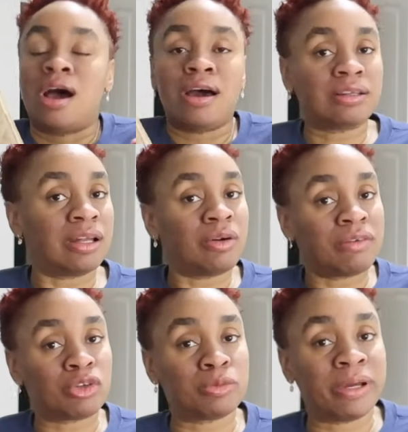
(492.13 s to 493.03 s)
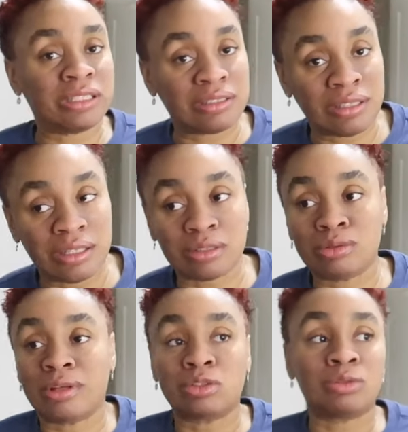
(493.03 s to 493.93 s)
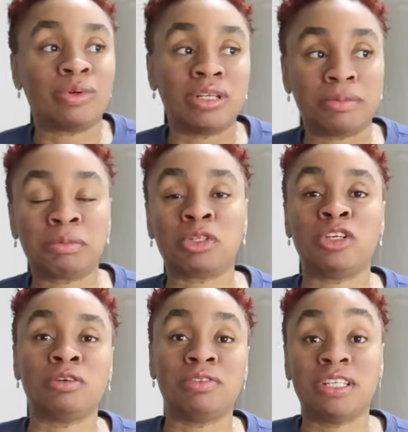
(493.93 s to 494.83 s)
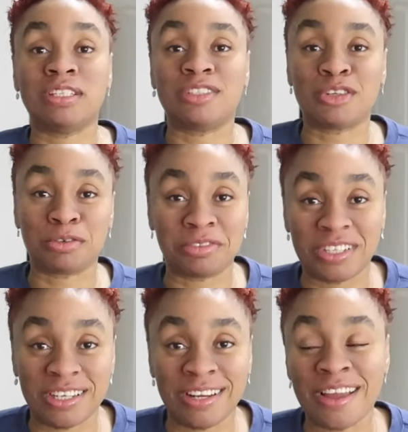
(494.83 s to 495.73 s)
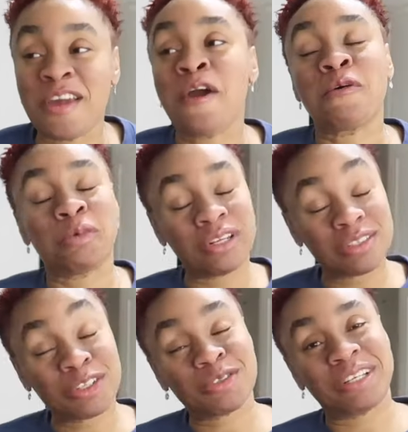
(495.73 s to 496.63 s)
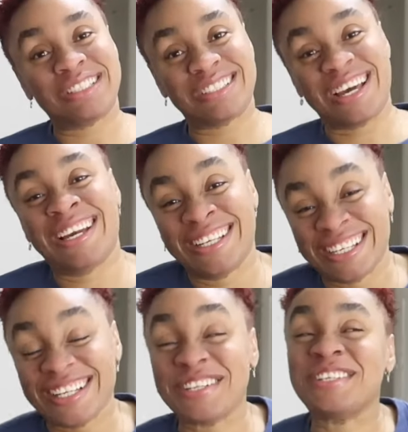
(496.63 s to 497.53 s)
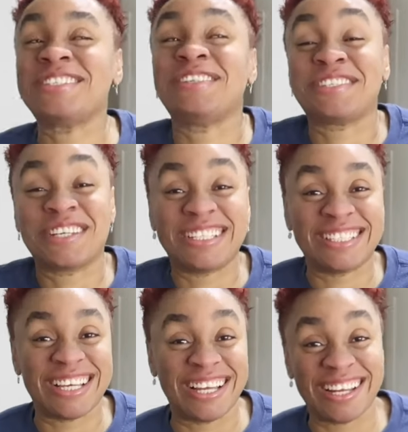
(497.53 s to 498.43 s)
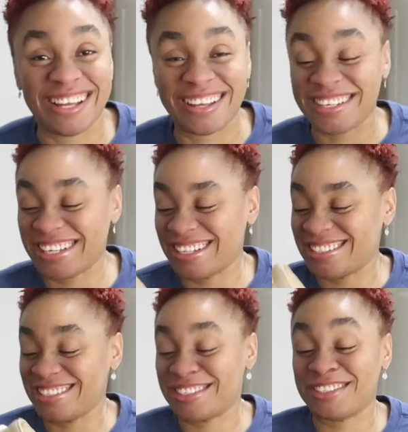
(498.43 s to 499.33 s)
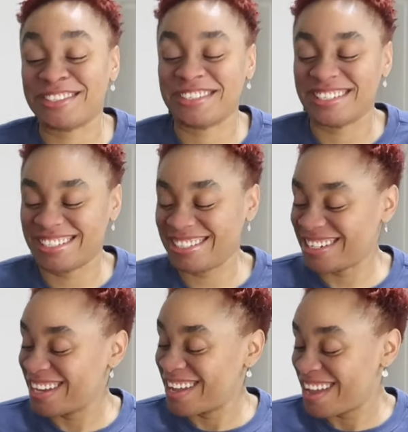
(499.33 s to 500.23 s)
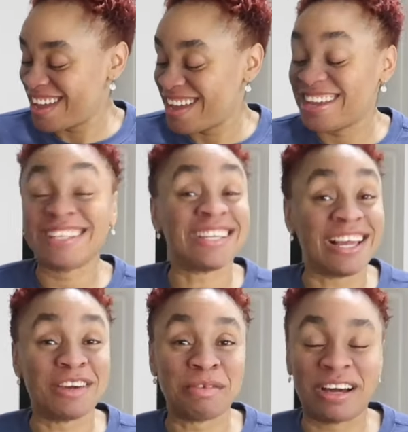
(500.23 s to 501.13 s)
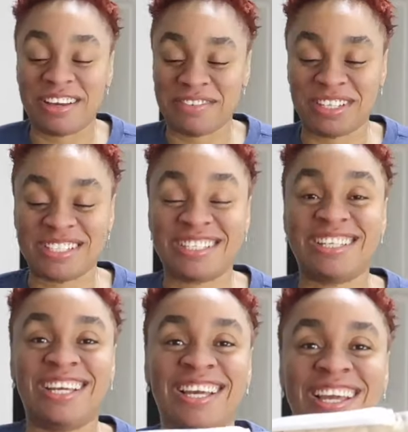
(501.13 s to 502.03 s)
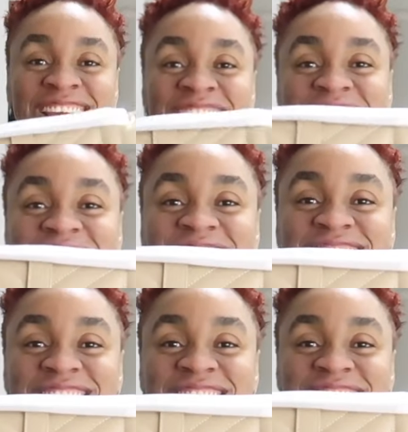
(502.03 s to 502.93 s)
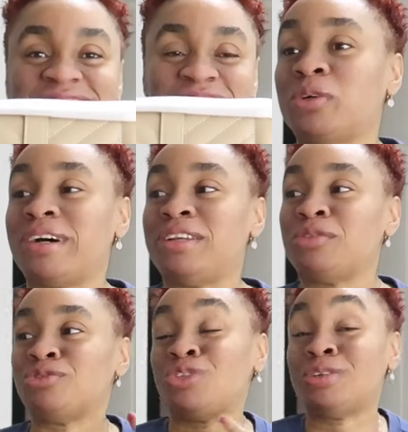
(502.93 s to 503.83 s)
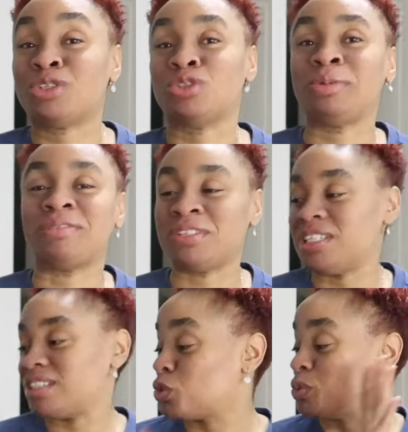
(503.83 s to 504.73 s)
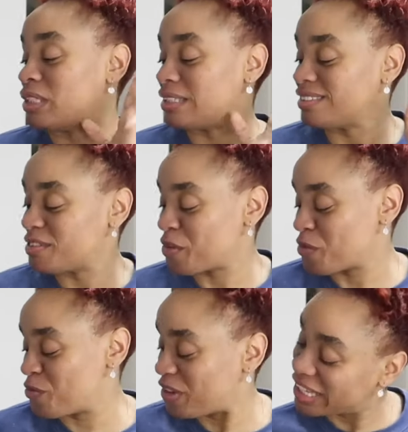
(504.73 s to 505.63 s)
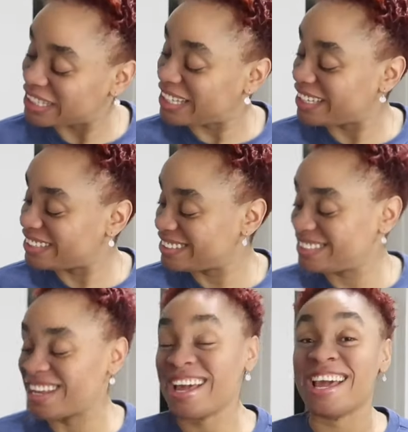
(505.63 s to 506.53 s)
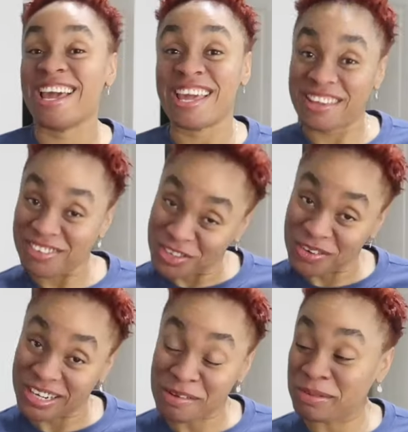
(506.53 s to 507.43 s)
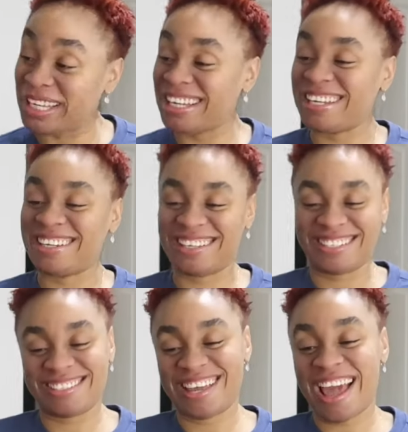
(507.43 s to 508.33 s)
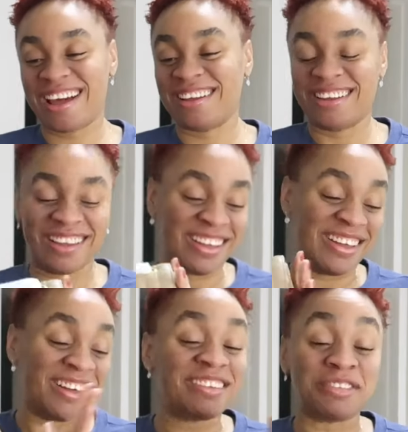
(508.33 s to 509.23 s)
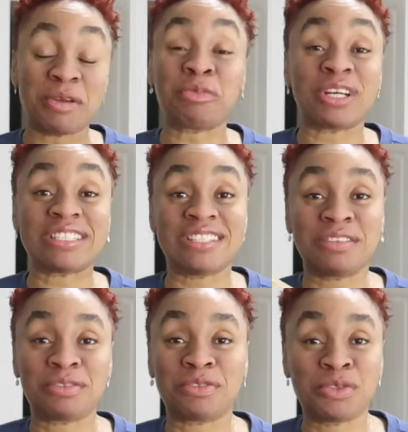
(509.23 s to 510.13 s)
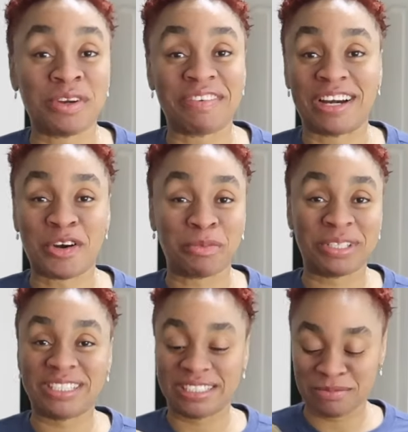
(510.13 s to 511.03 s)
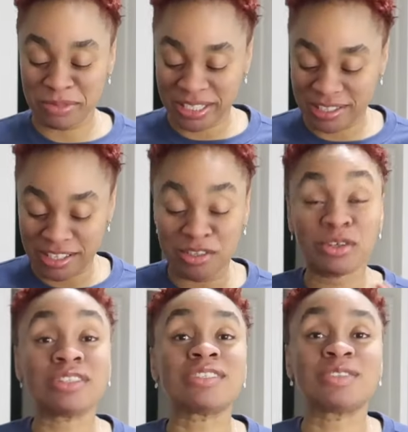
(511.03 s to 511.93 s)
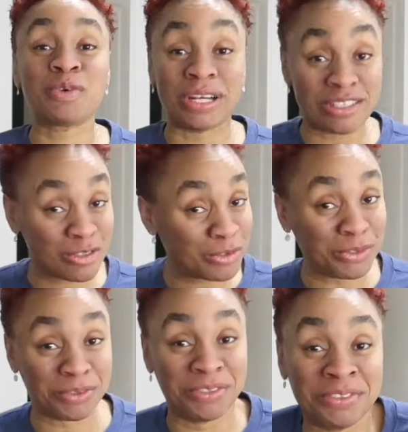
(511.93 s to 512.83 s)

and cannot afford to buy these things 2000 when the people in your village suffering but this not where this that's not where designer yeah it's such a dilemma let's see yeah, so this is it i don't really want to be affiliated with big things if you know what i mean so yeah impressive whoever copied this may they not go and sue you